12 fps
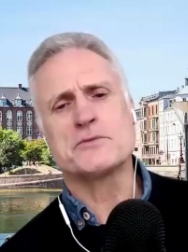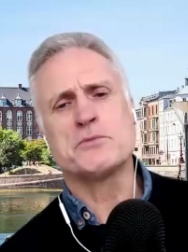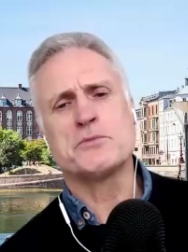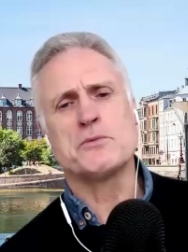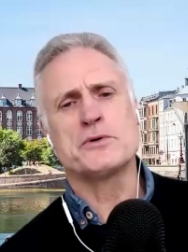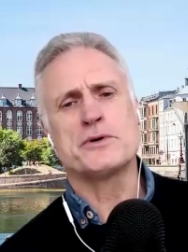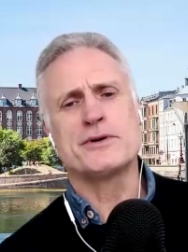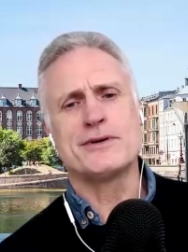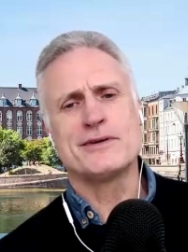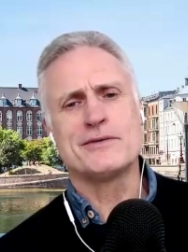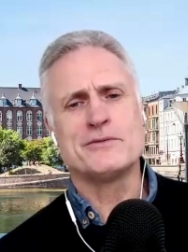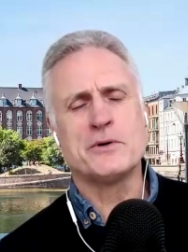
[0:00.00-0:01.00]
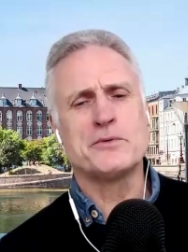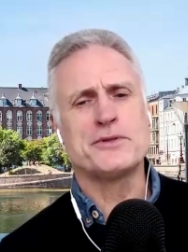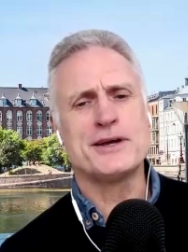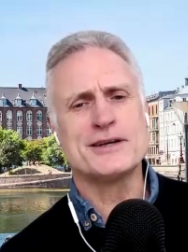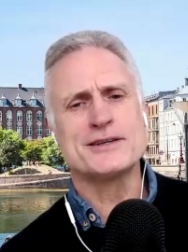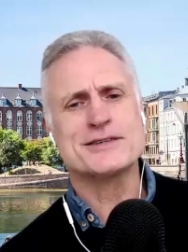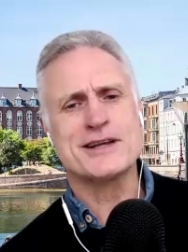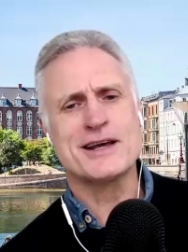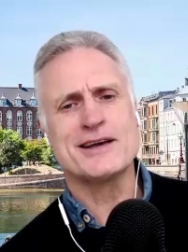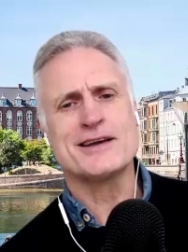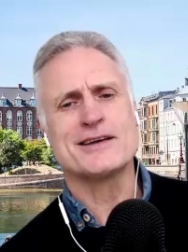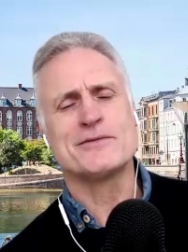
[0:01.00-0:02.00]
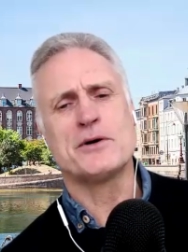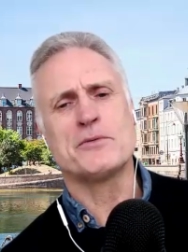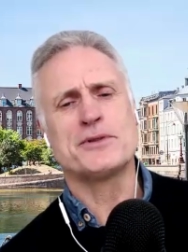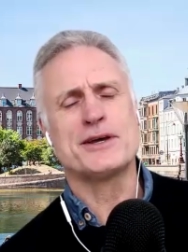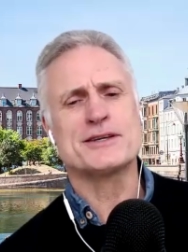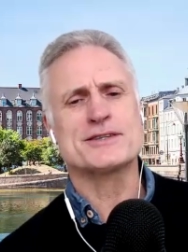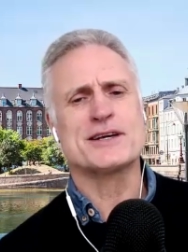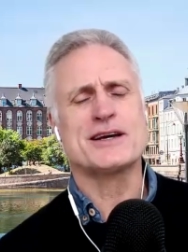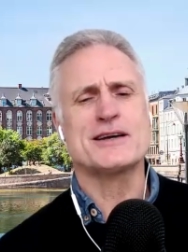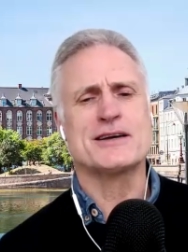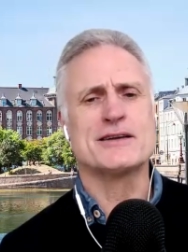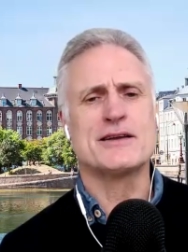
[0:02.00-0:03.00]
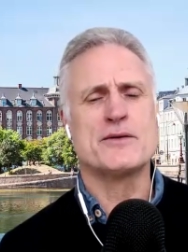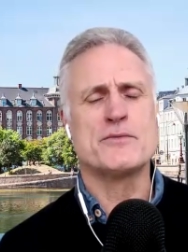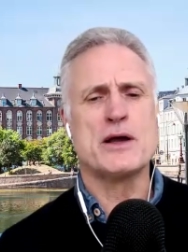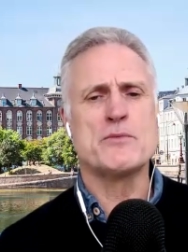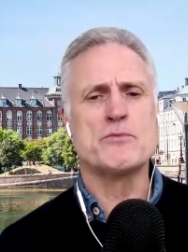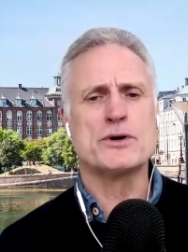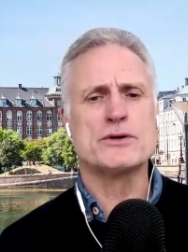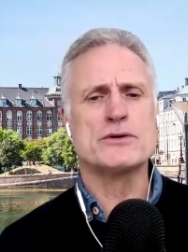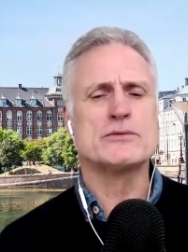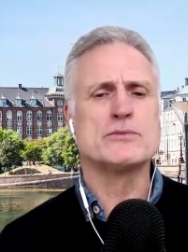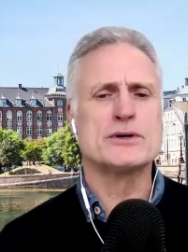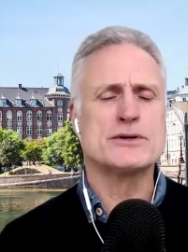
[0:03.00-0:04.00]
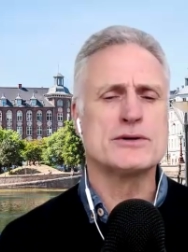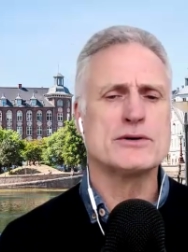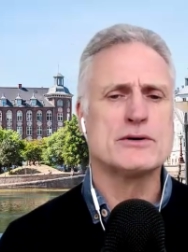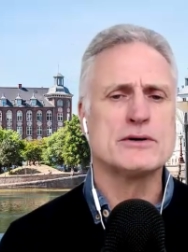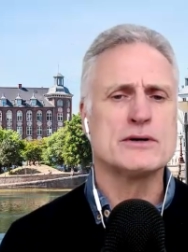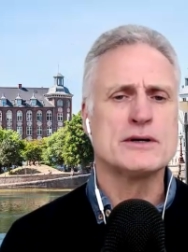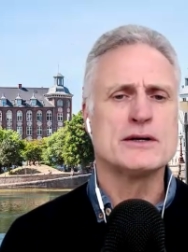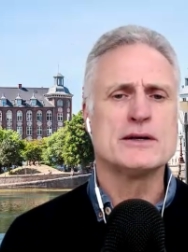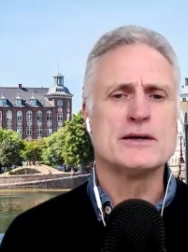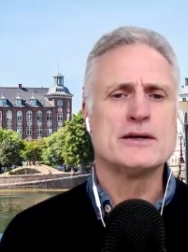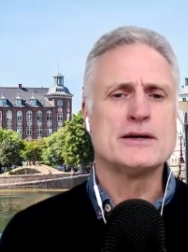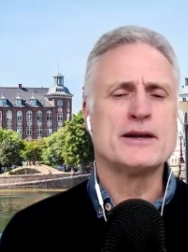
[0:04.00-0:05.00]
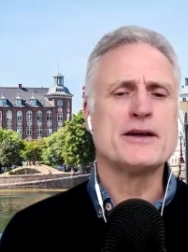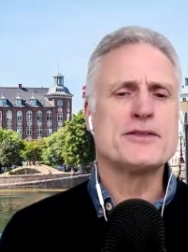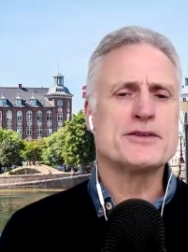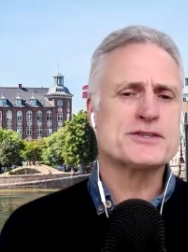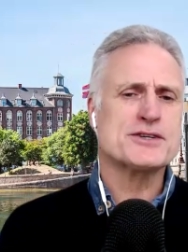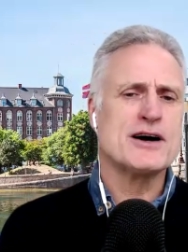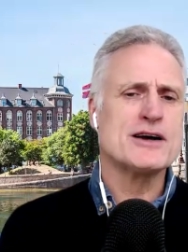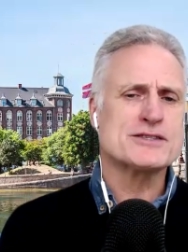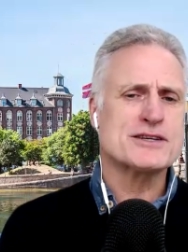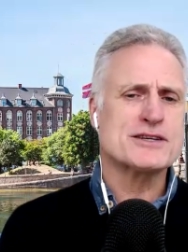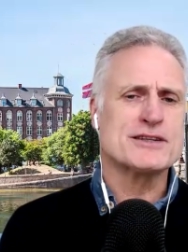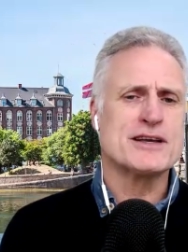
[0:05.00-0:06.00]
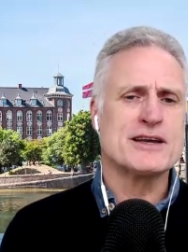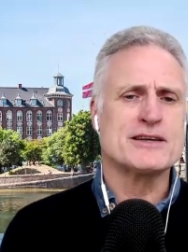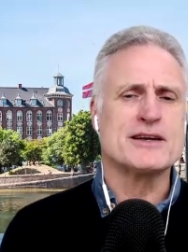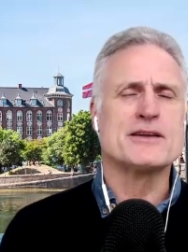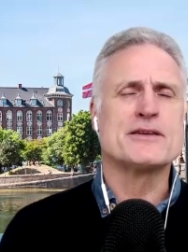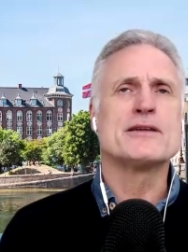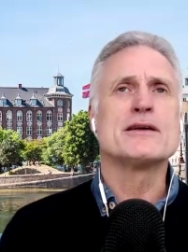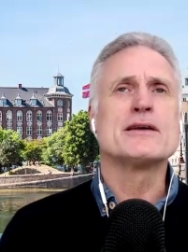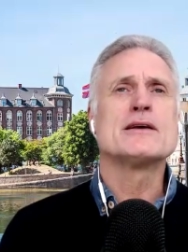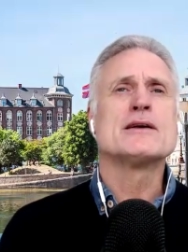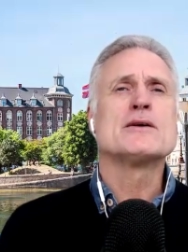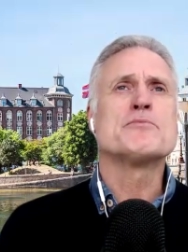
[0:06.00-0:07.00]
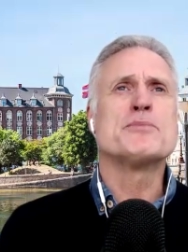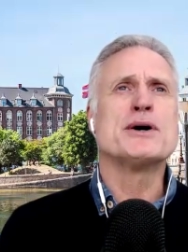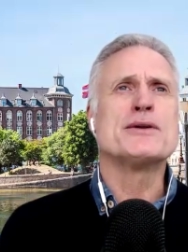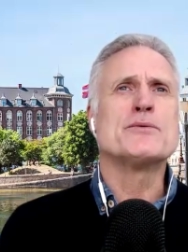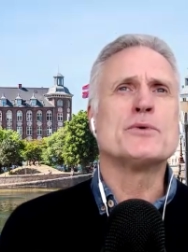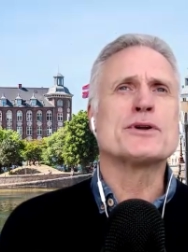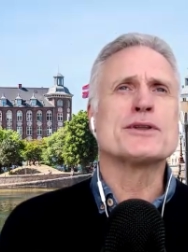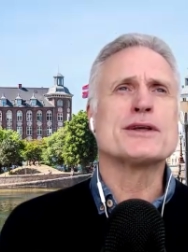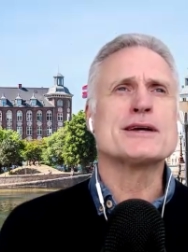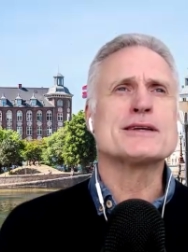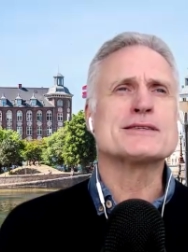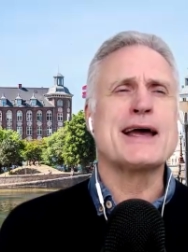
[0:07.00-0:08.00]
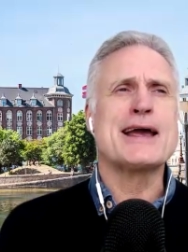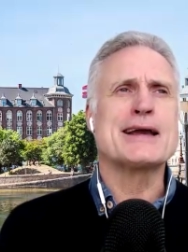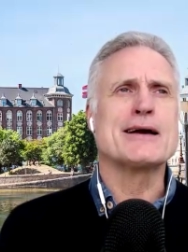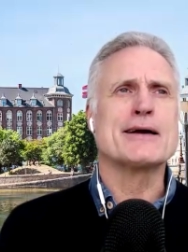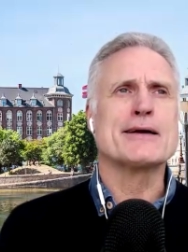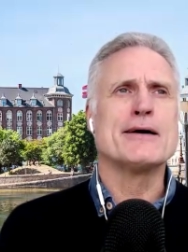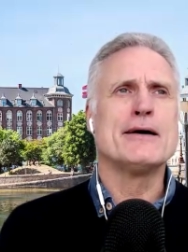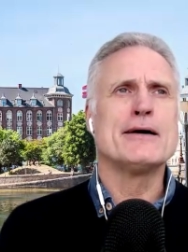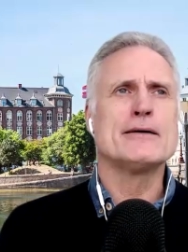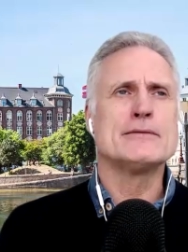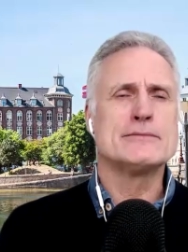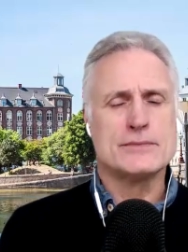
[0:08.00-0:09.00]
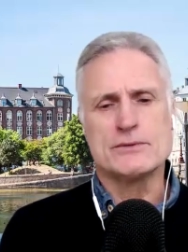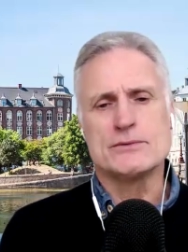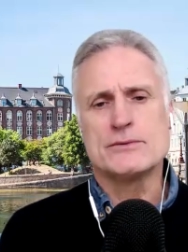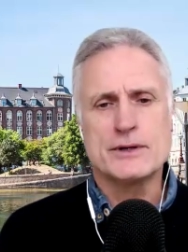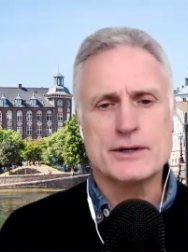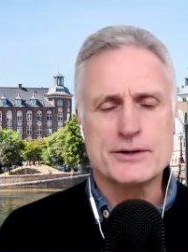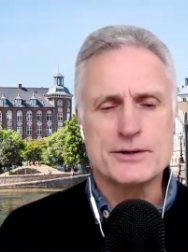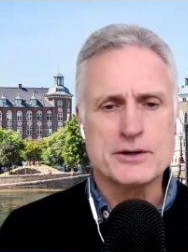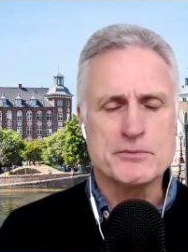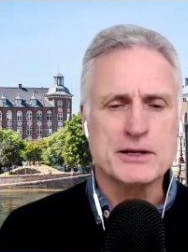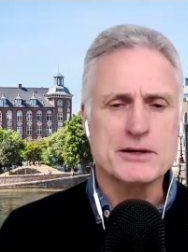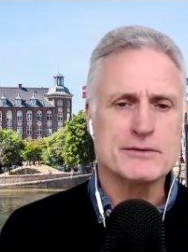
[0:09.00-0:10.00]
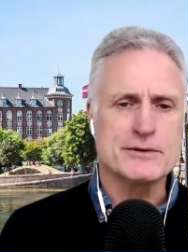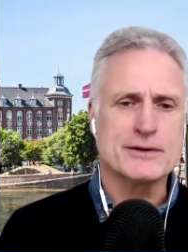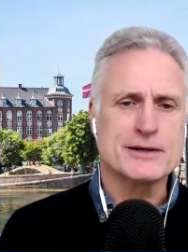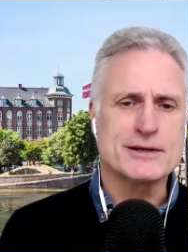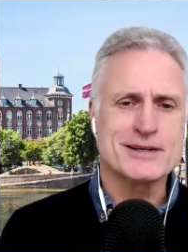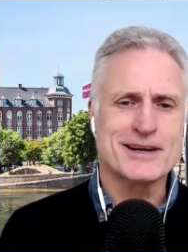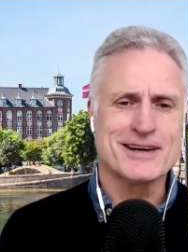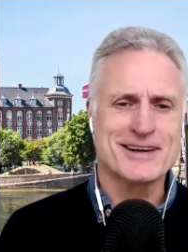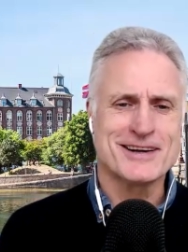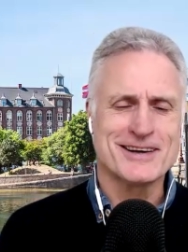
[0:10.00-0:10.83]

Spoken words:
So what would they say? What would they say? And what are your? I know the science isn't there yet, but what are they saying? Like, no, why don't you tell me? What are they saying?